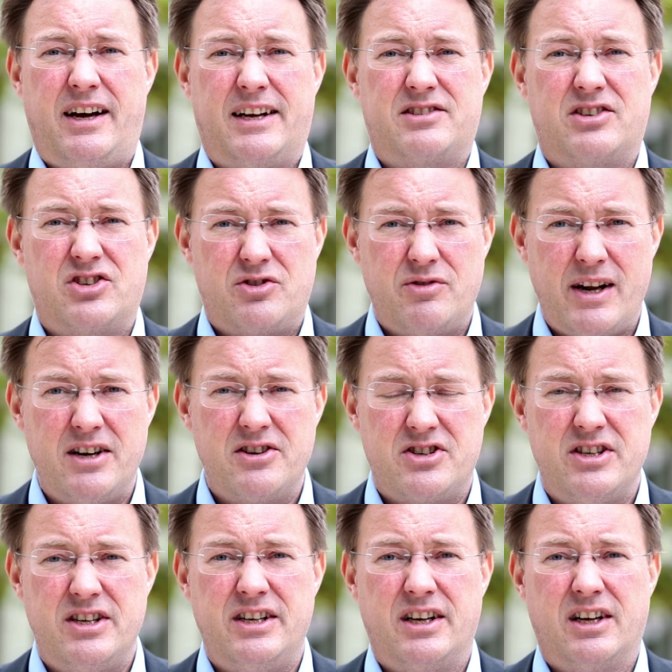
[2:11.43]
It's a
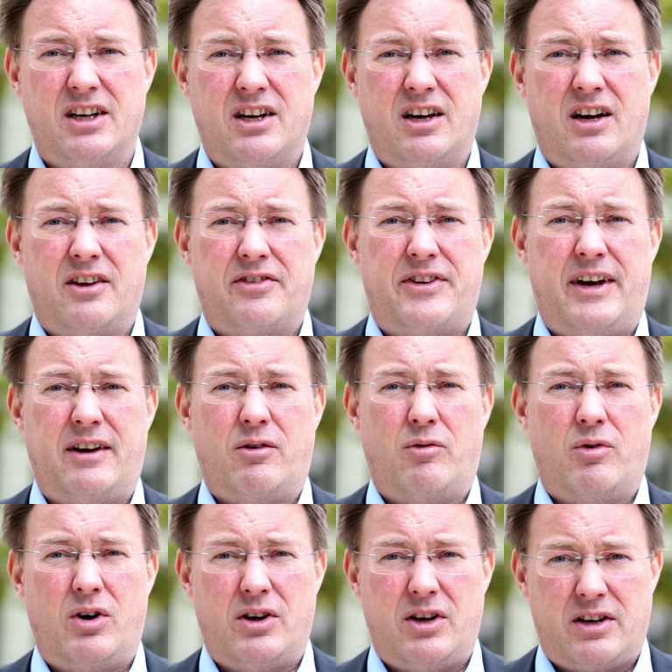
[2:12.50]
strategy that
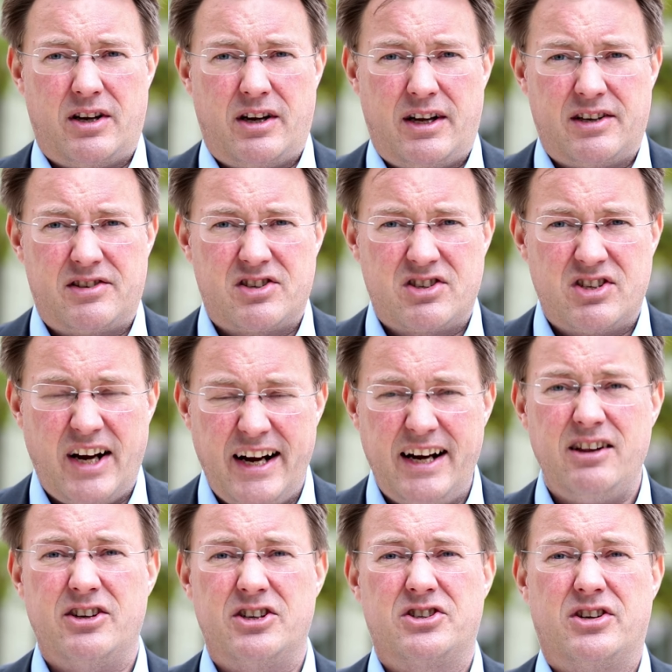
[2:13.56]
is
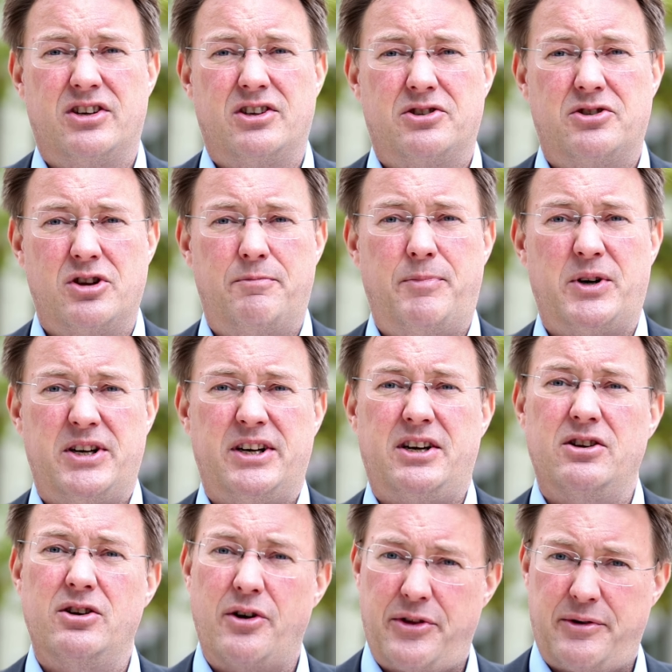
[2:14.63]
tailored to the
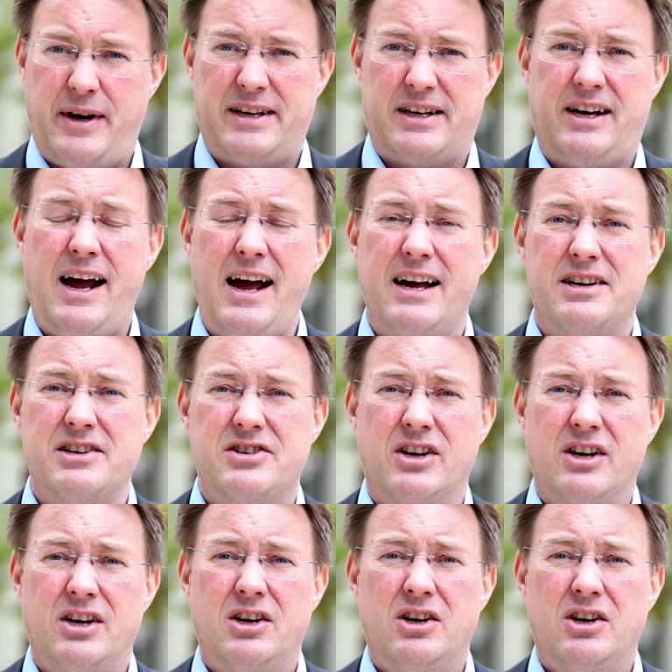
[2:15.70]
particular threat at hand,